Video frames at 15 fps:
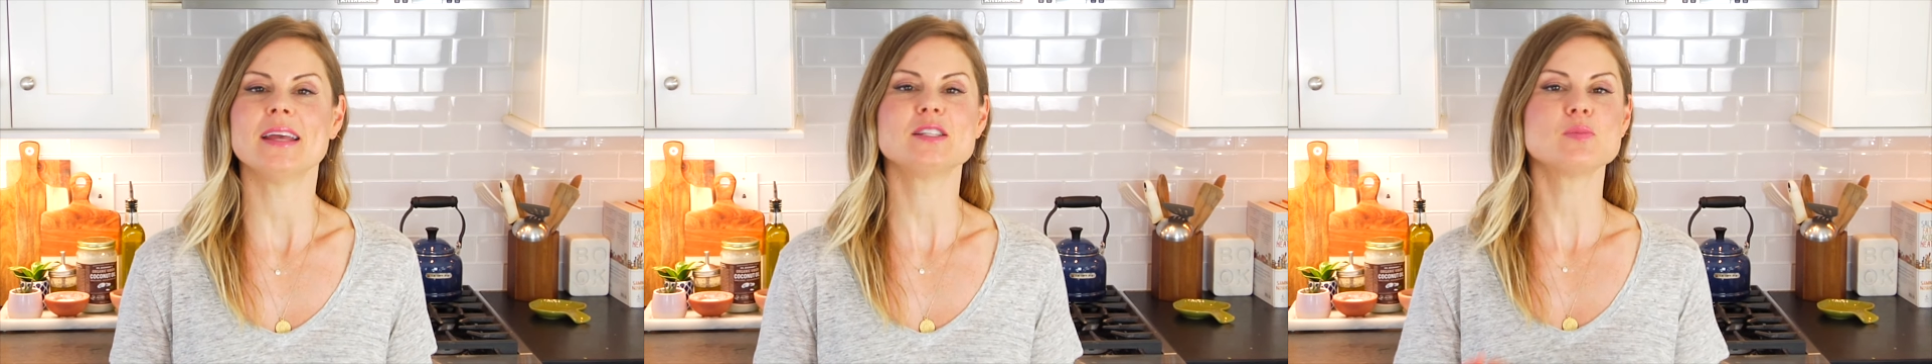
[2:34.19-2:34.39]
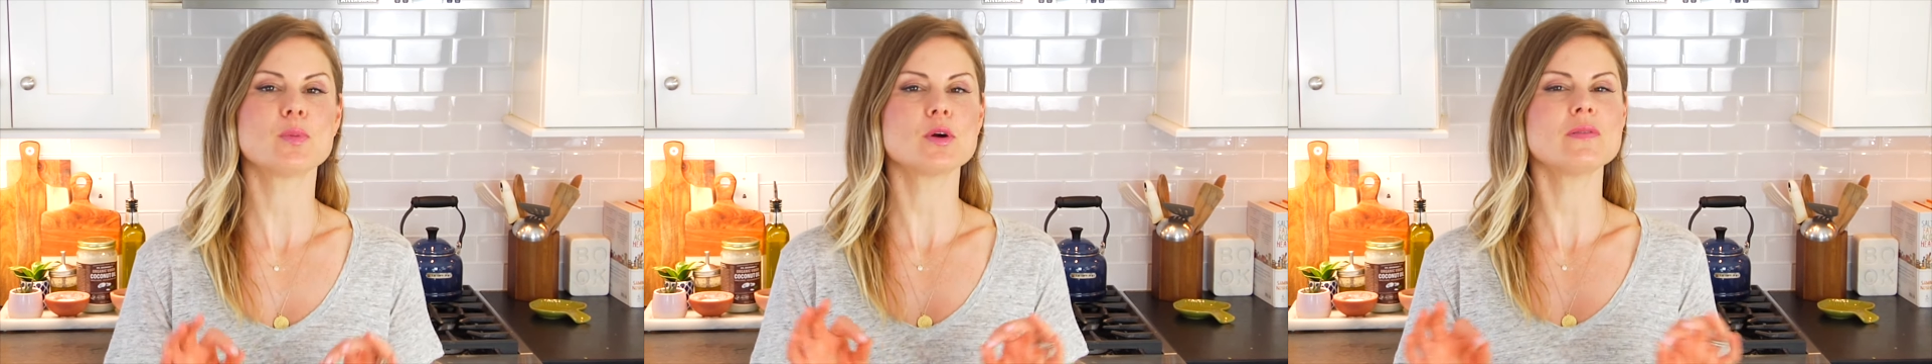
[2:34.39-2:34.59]

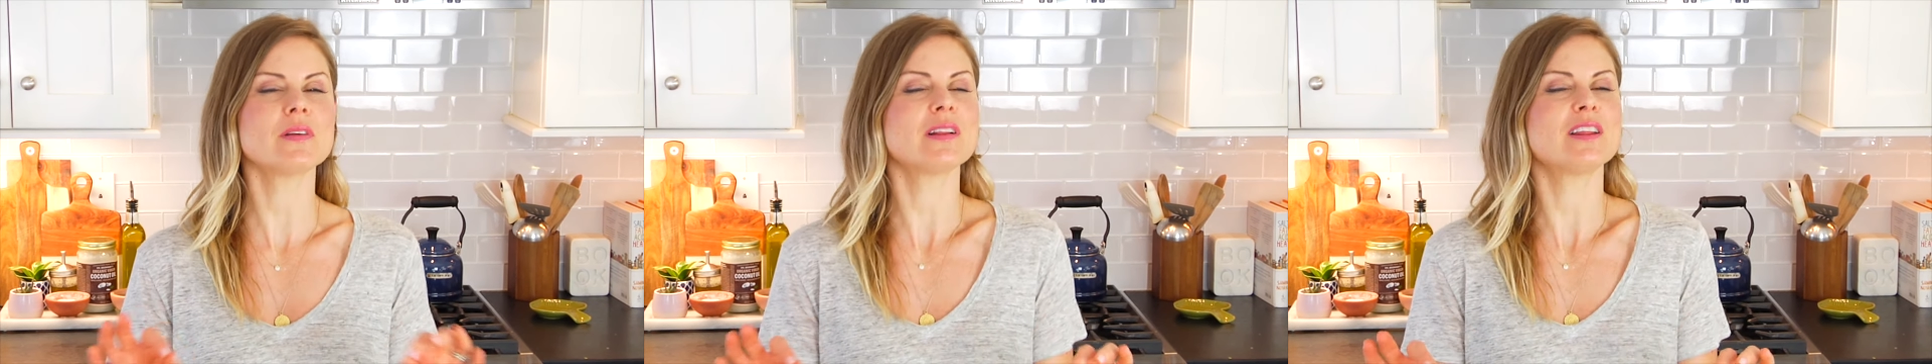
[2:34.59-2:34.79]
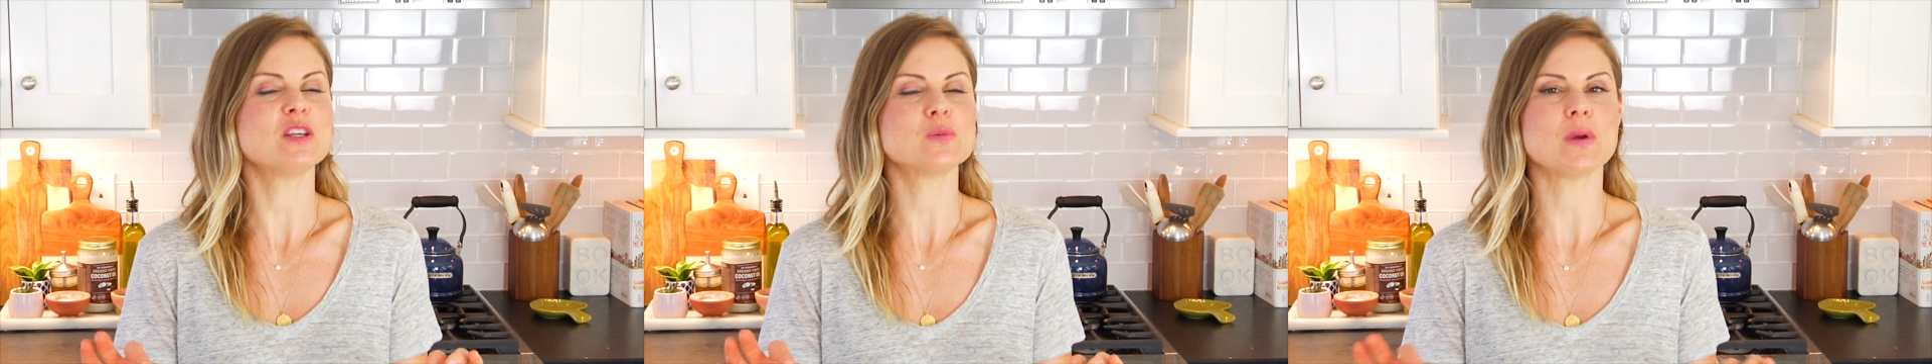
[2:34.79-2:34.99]
It's
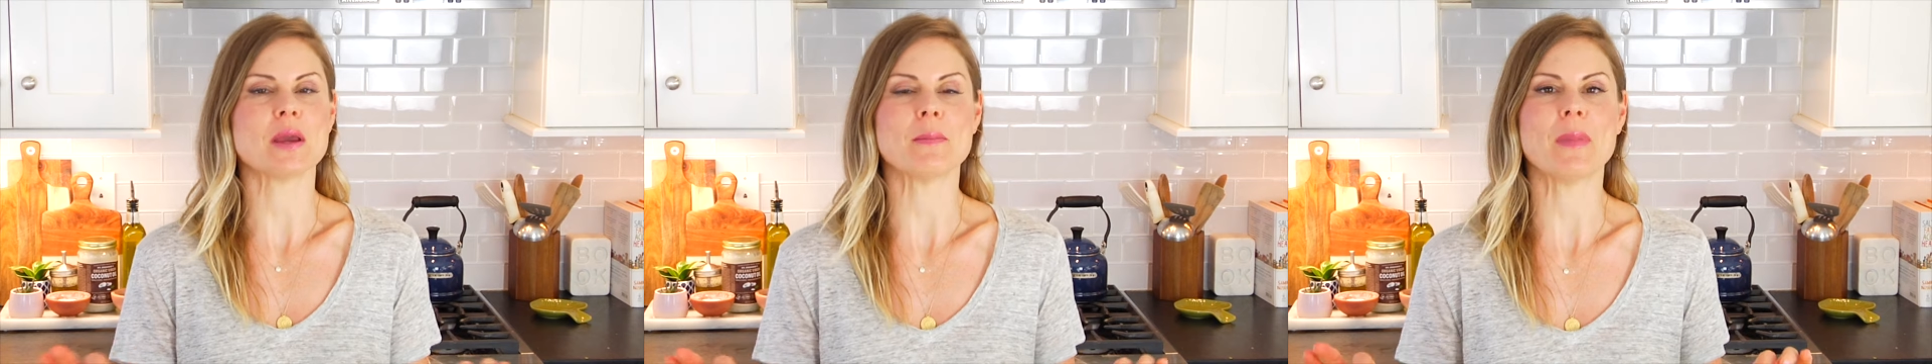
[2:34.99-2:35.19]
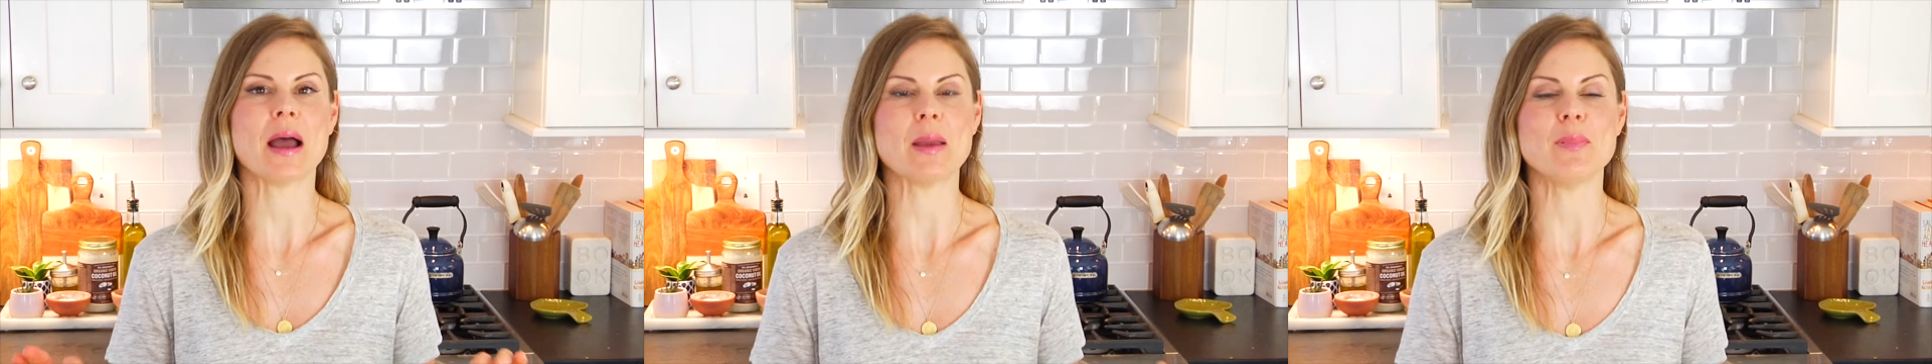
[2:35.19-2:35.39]
perfectly sweet
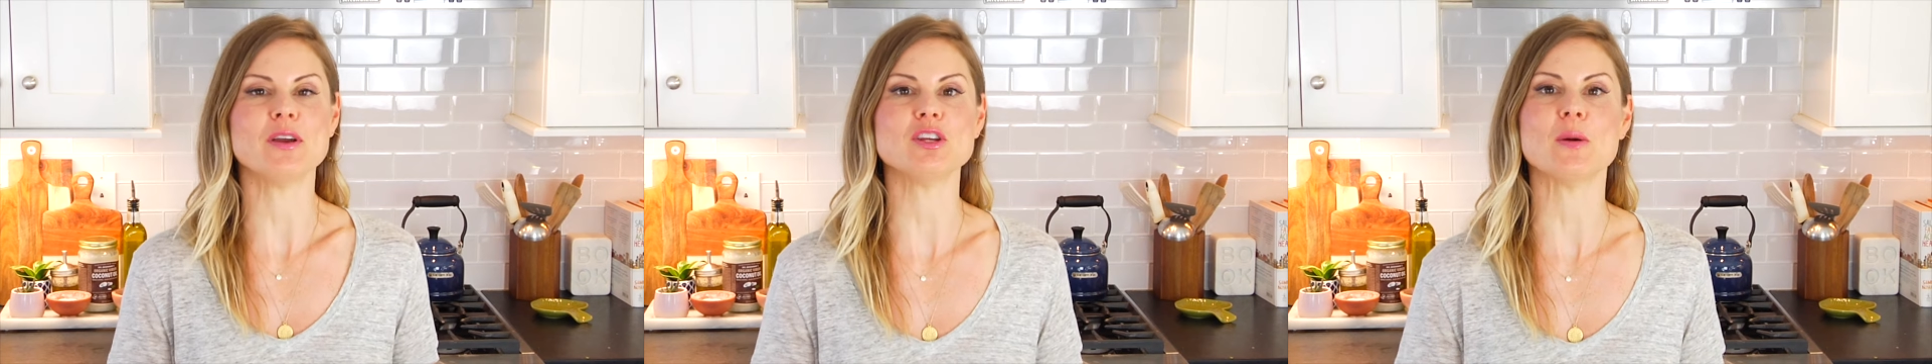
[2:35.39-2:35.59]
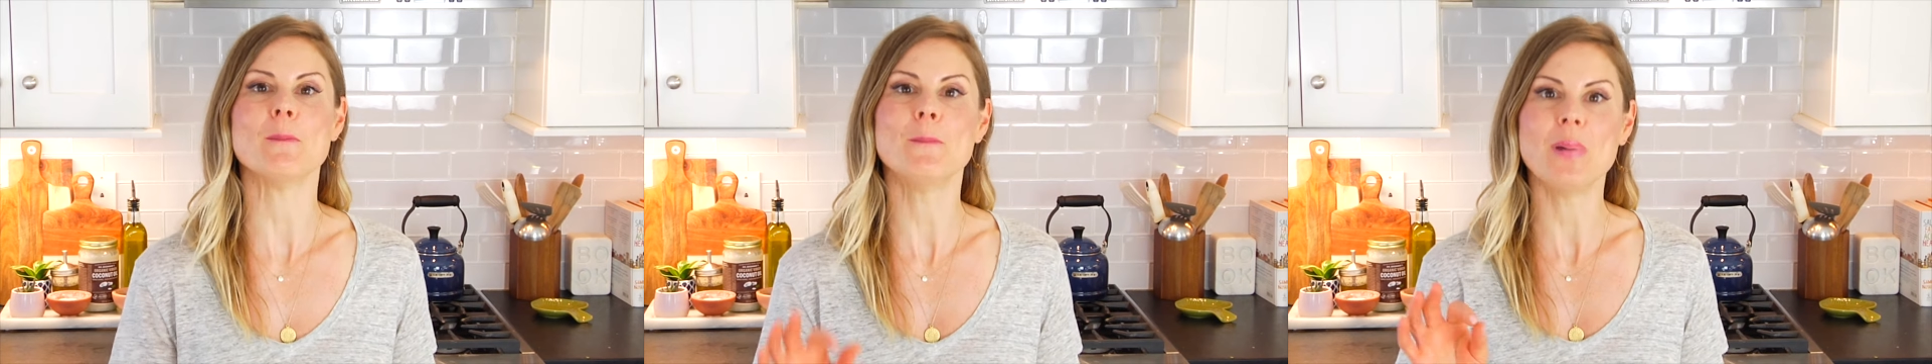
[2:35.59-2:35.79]
in my
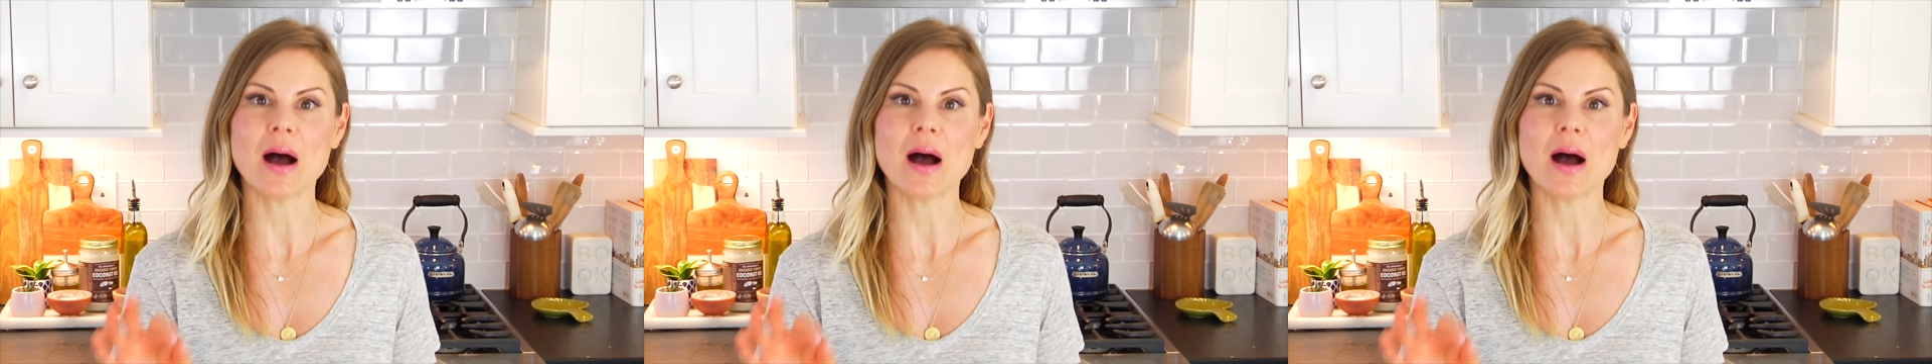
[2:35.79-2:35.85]
opinion.